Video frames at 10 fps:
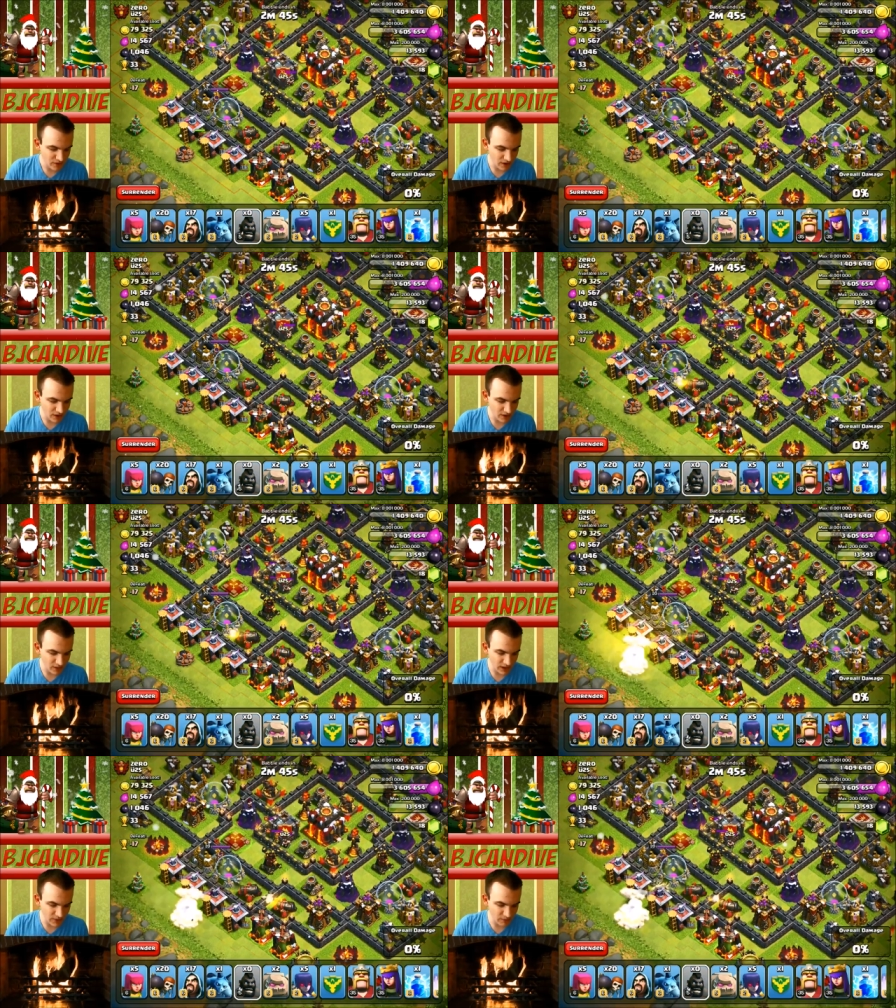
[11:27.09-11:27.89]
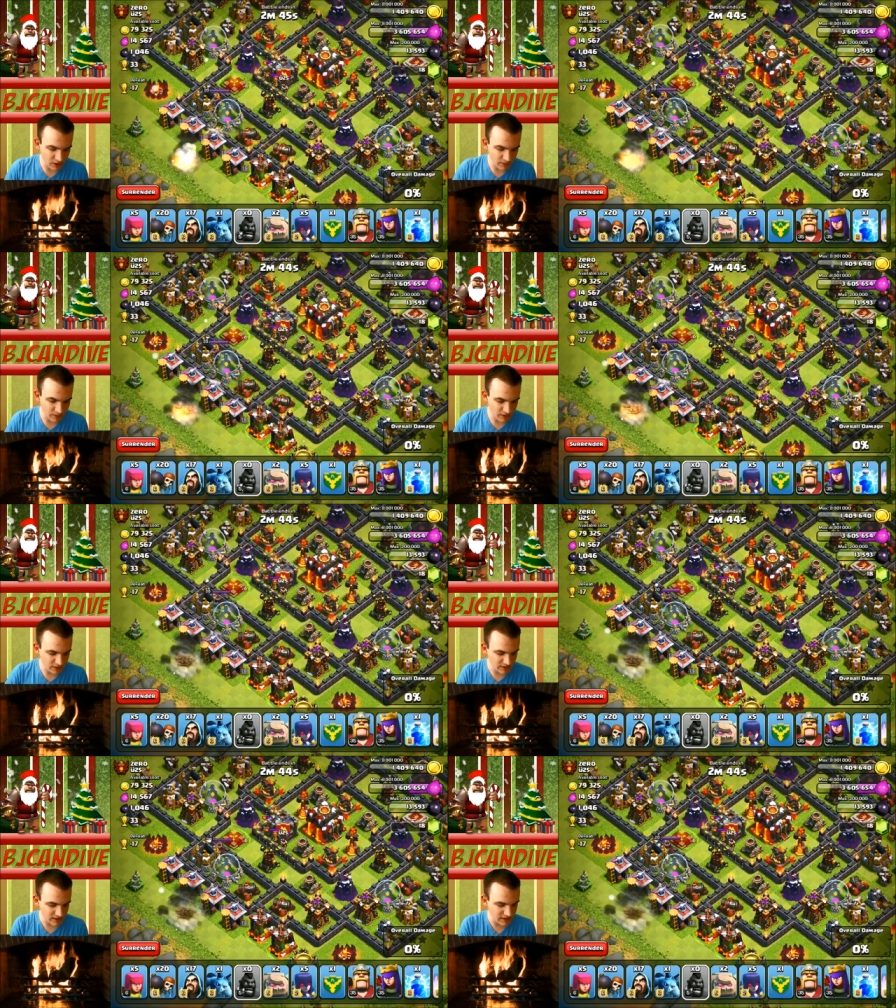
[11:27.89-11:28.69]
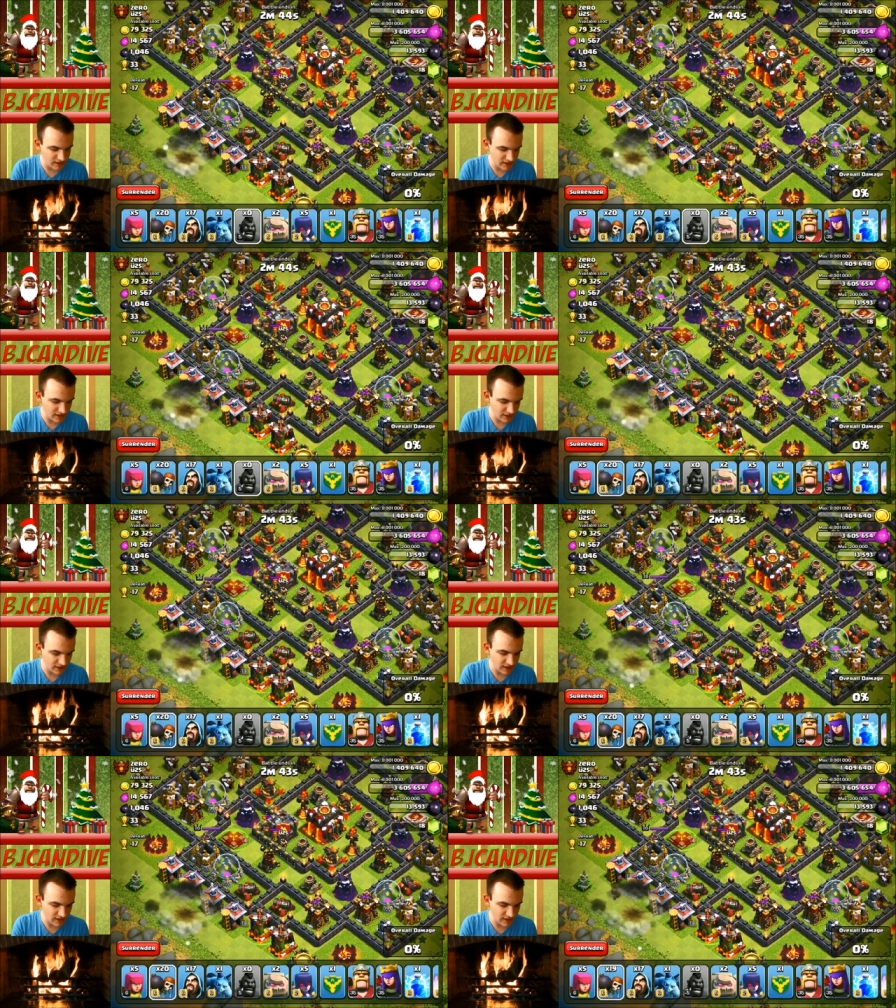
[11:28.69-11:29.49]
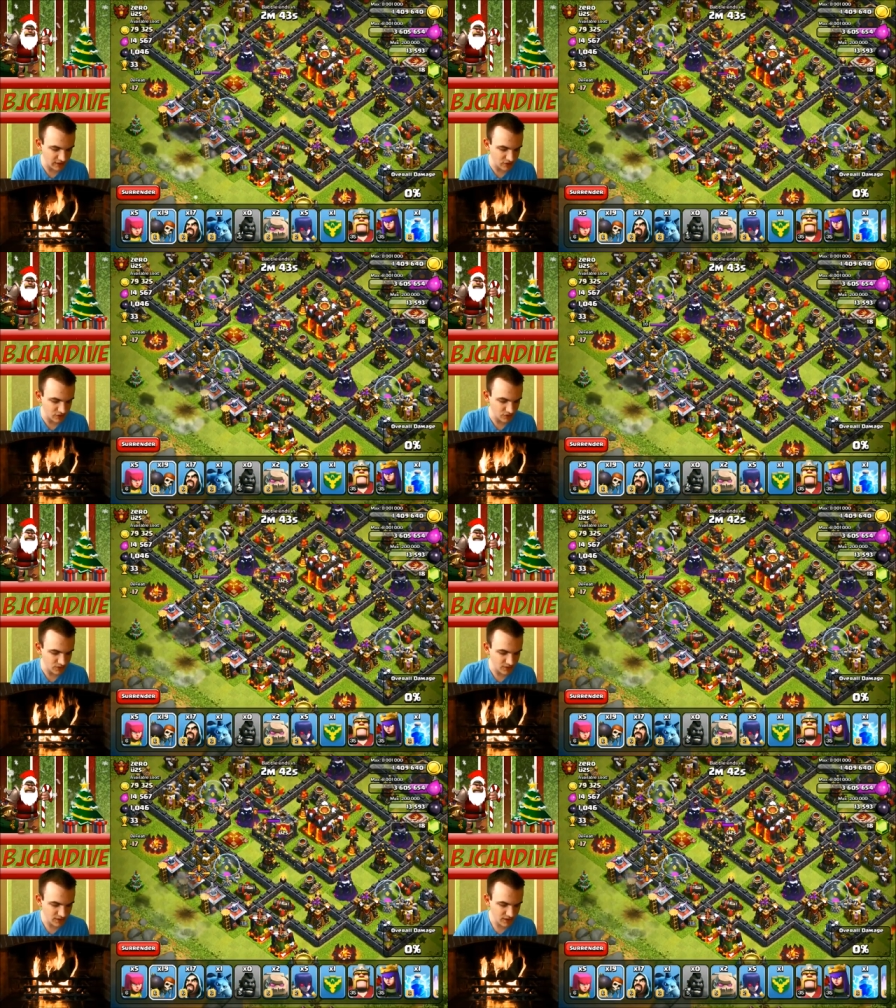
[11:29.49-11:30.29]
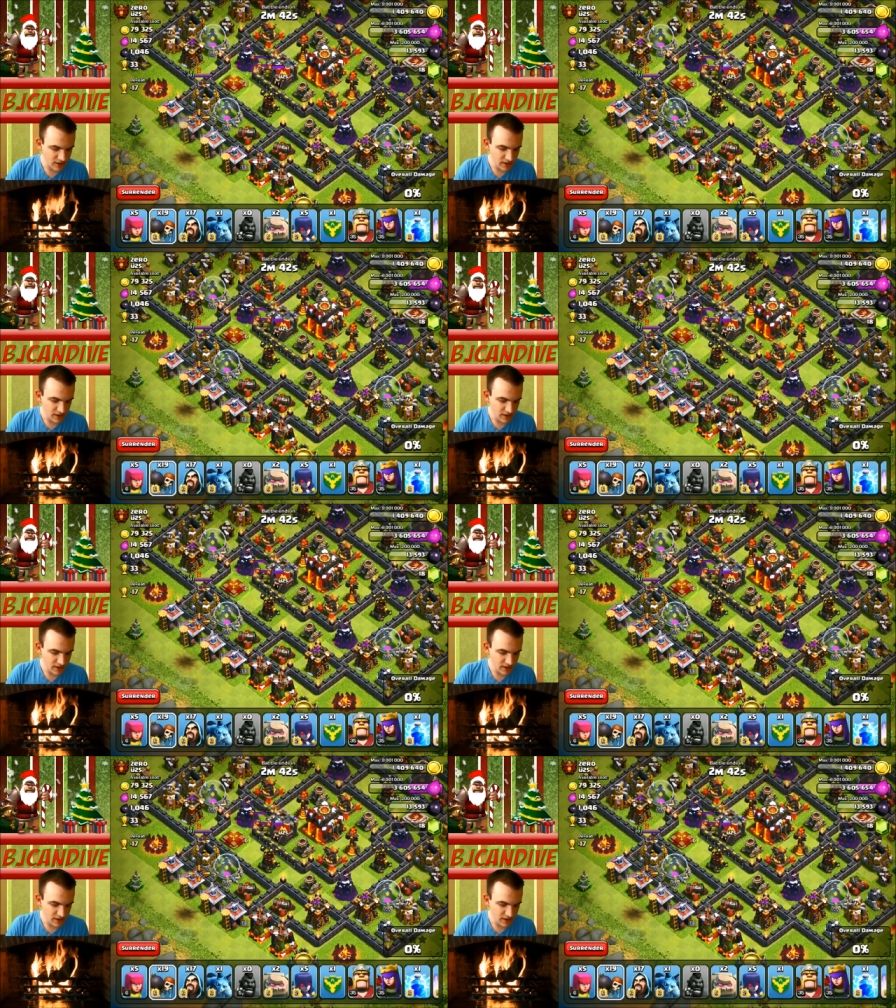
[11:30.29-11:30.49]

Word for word: Alright, so we got a bomb there. Looks like he does have clan castle troops.